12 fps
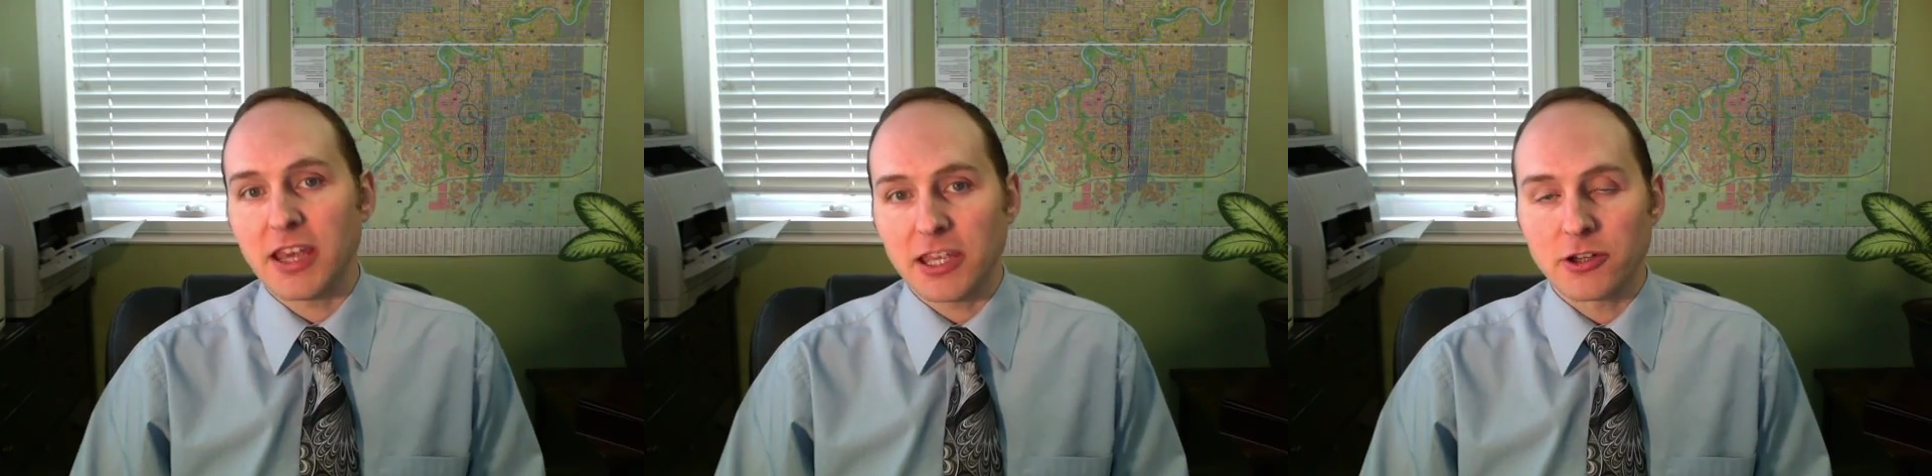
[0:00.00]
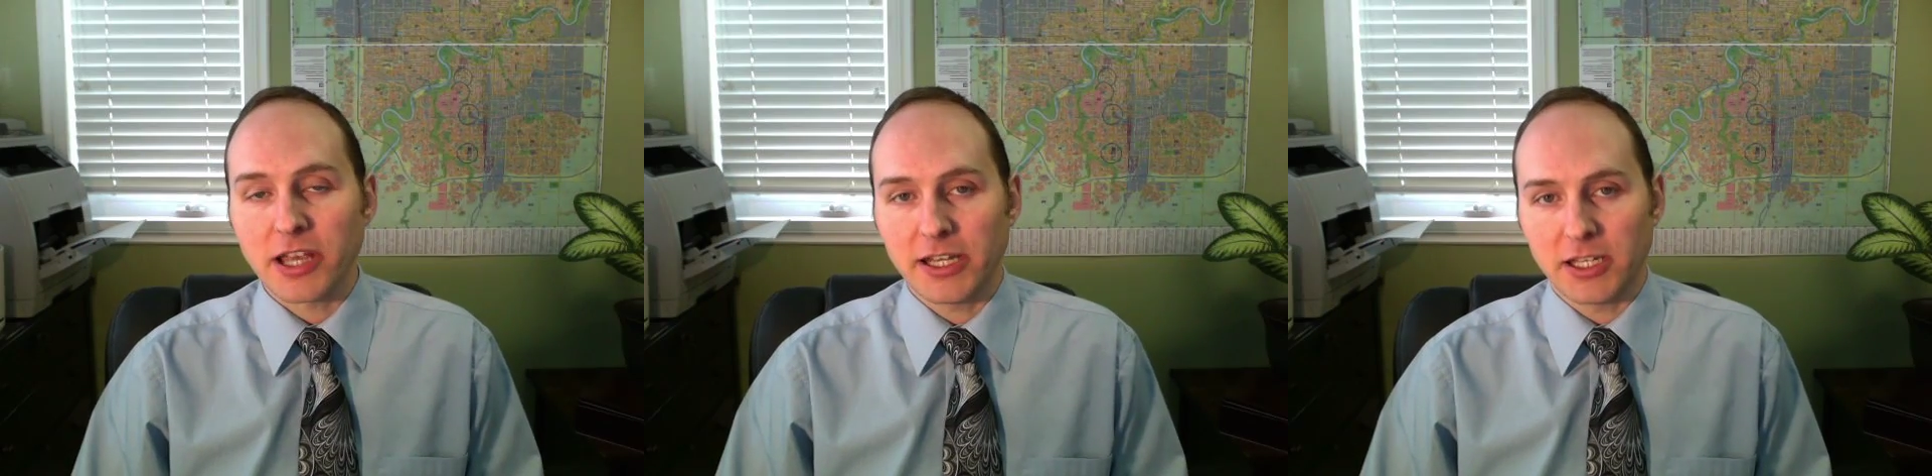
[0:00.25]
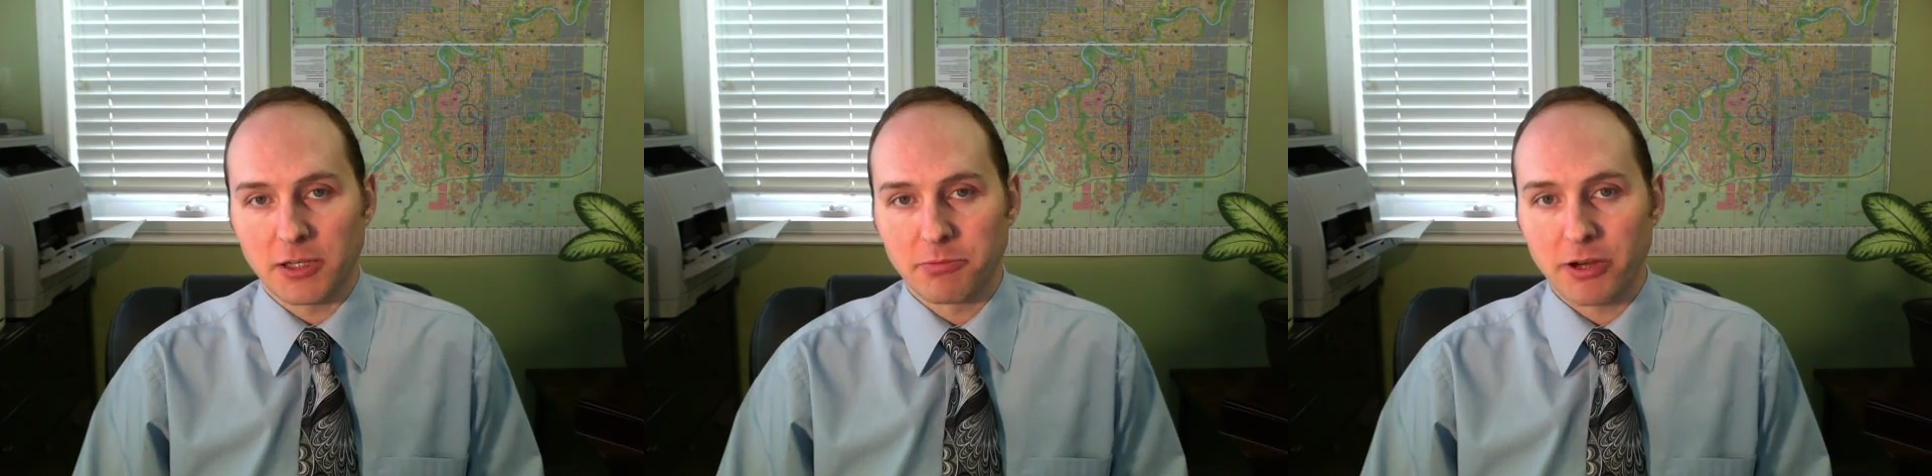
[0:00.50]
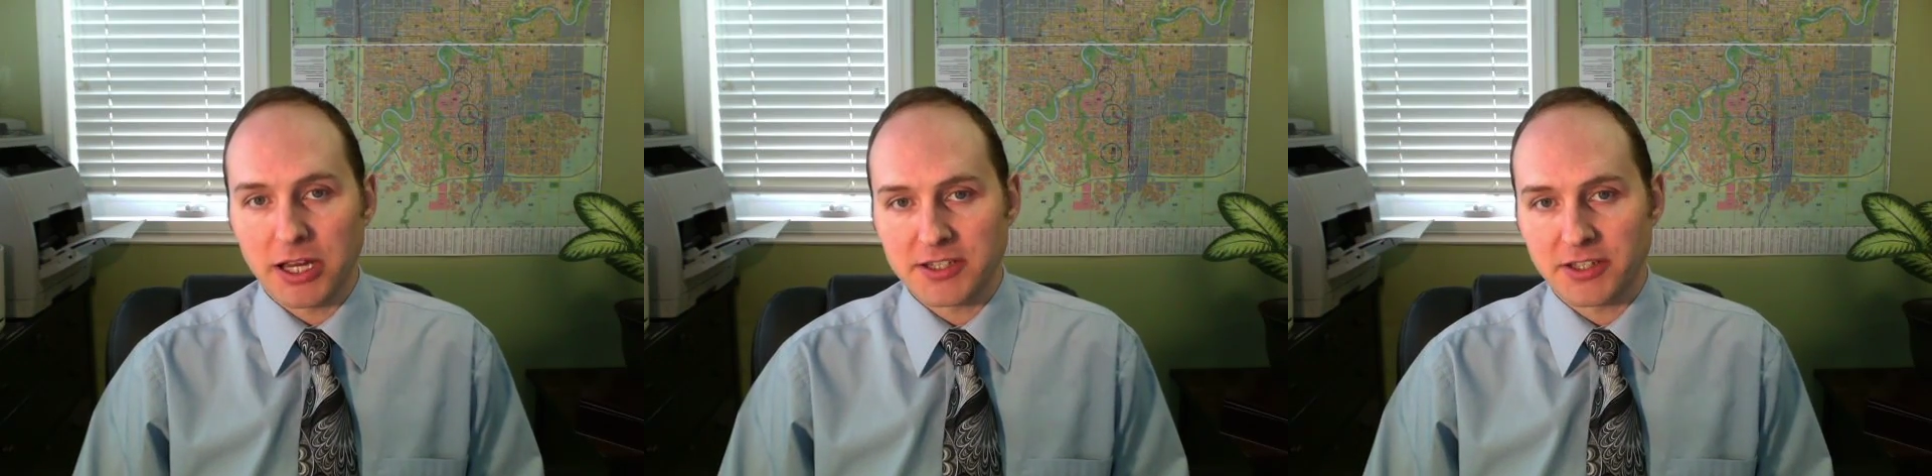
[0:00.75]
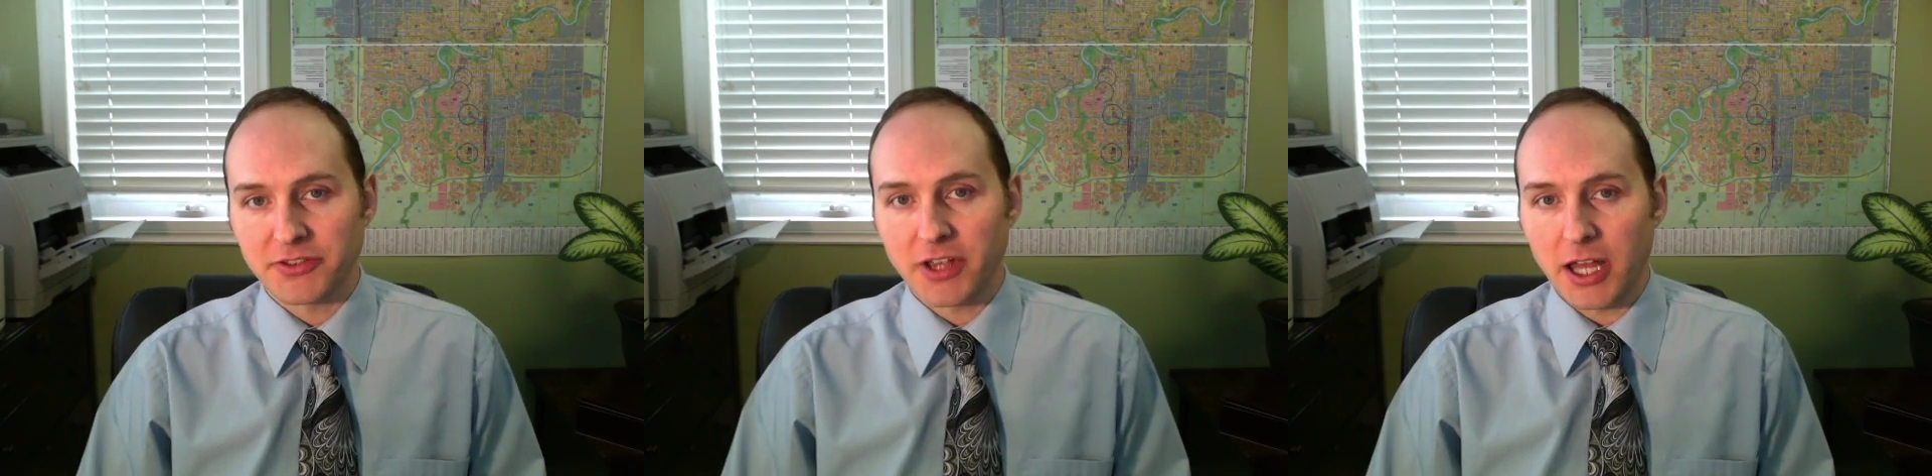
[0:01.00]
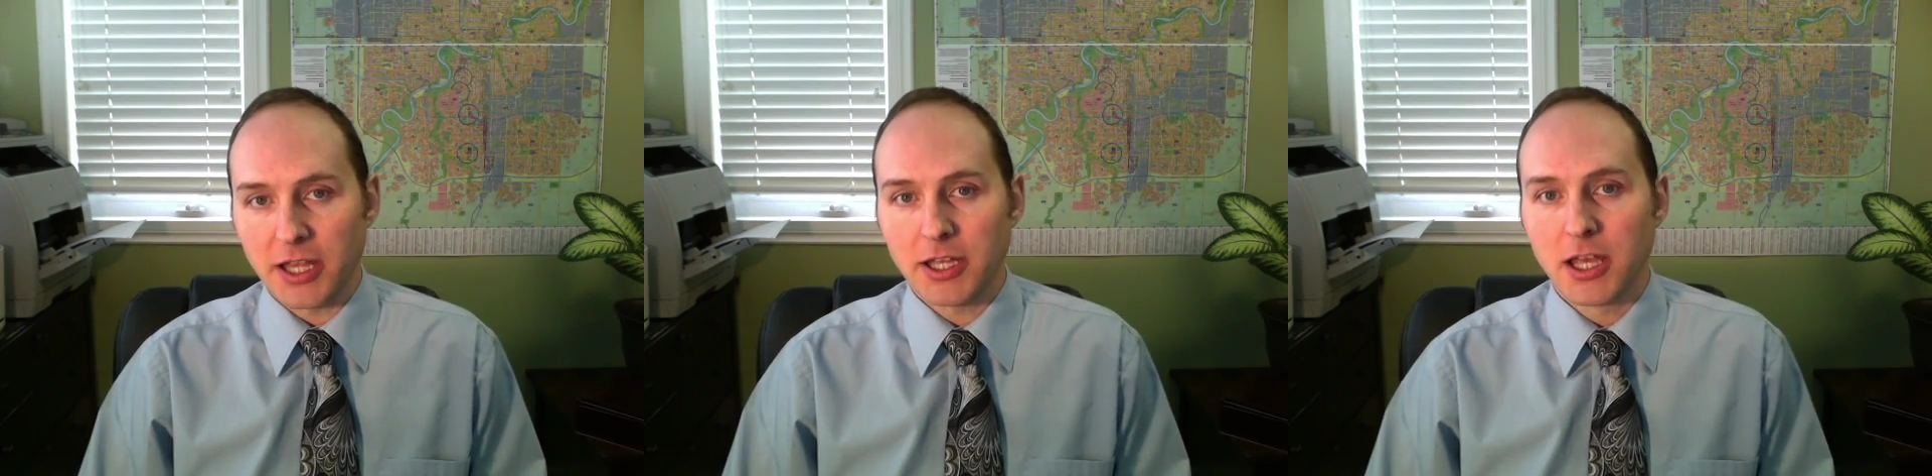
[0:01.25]
that you're getting an appraisal
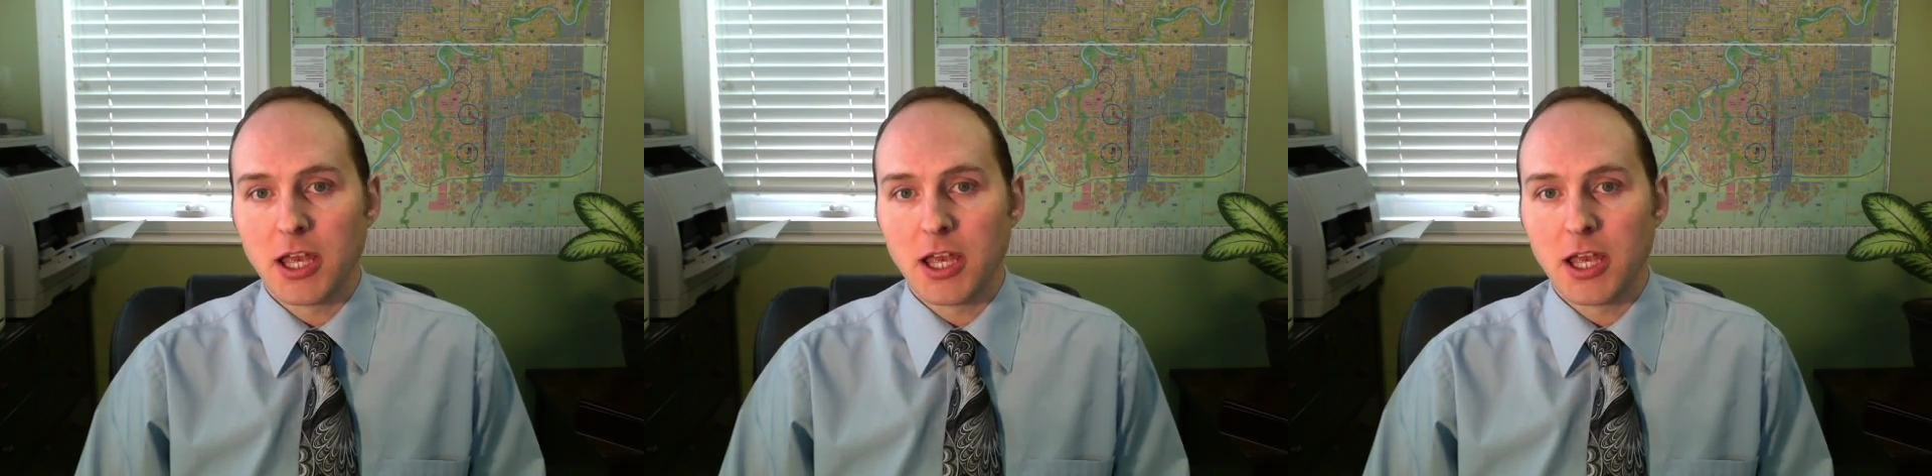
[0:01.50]
done.